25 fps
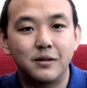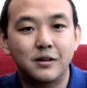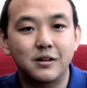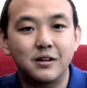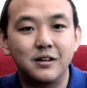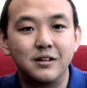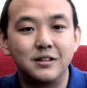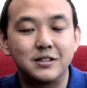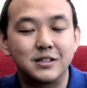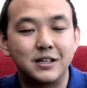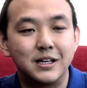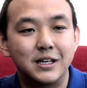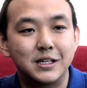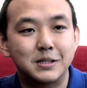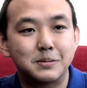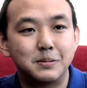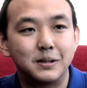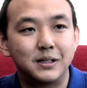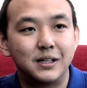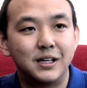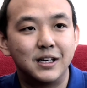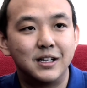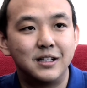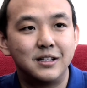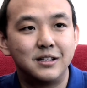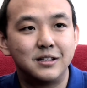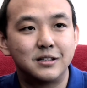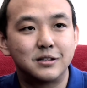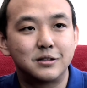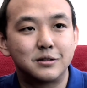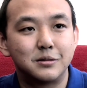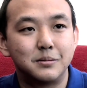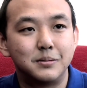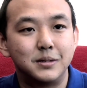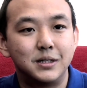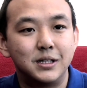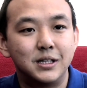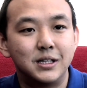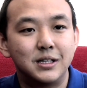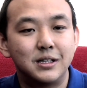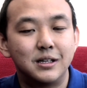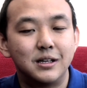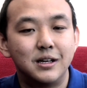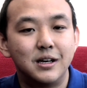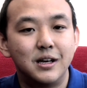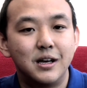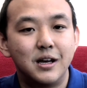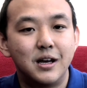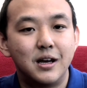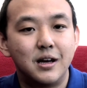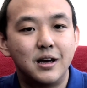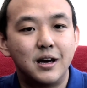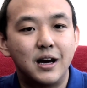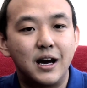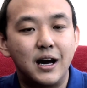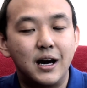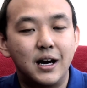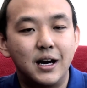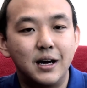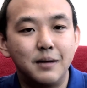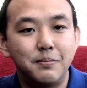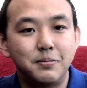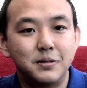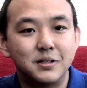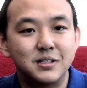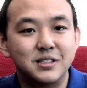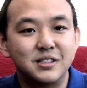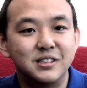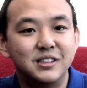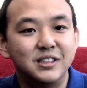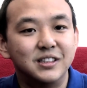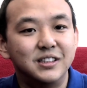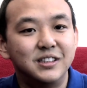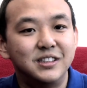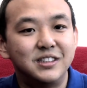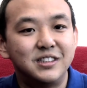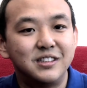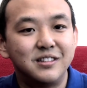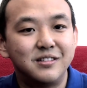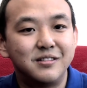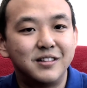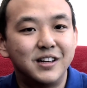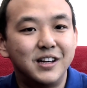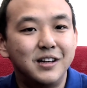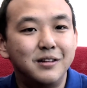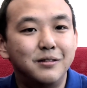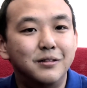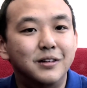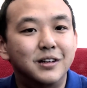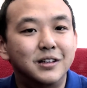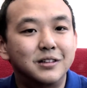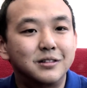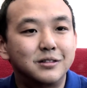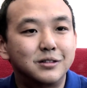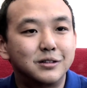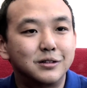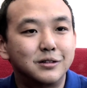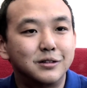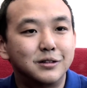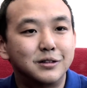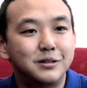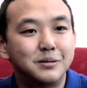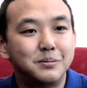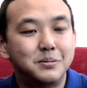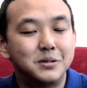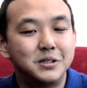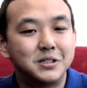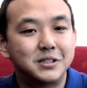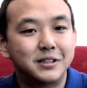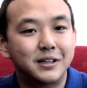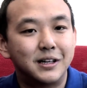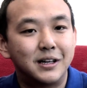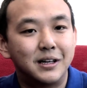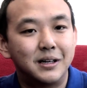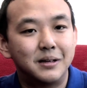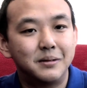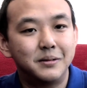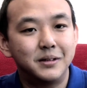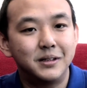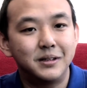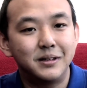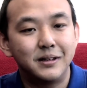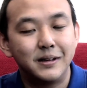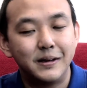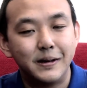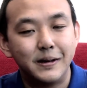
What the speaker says: culture aspect that is to be it. I personally didn't really want to go to British Army.